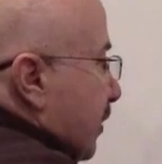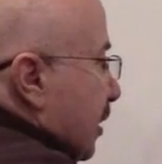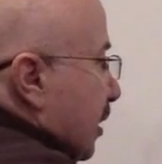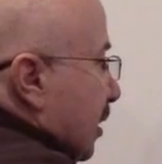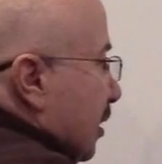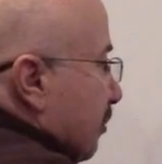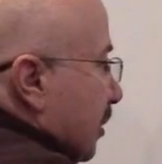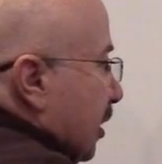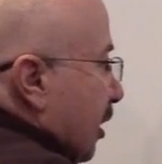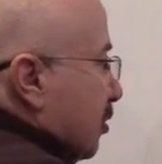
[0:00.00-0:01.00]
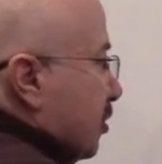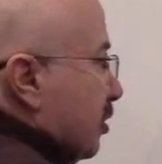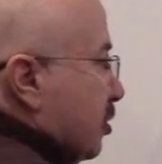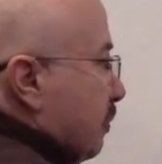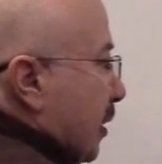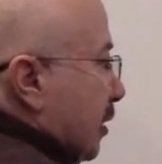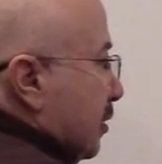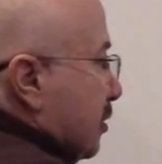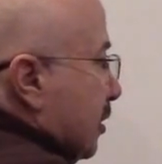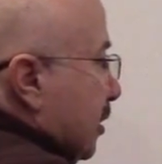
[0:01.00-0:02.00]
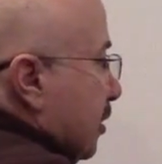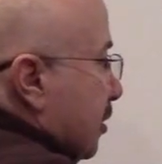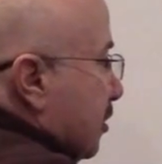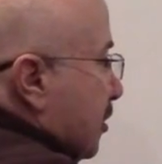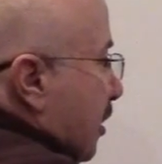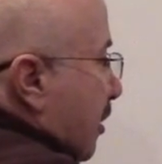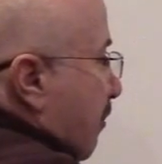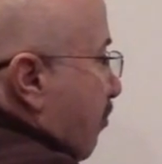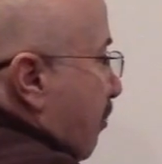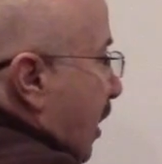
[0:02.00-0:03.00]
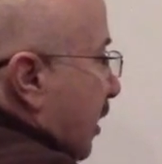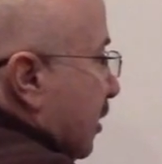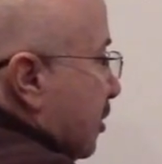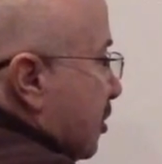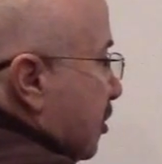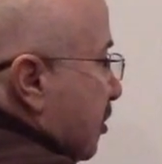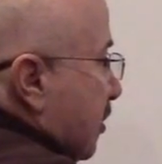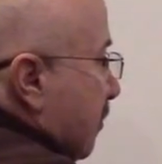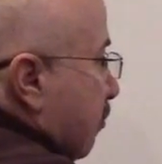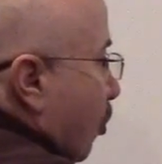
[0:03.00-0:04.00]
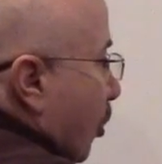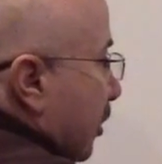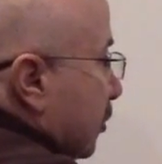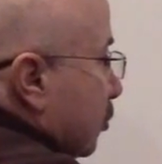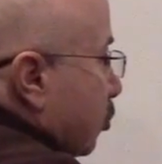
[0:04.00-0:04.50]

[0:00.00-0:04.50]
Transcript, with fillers: uh, in Minkowski space, is minus zero point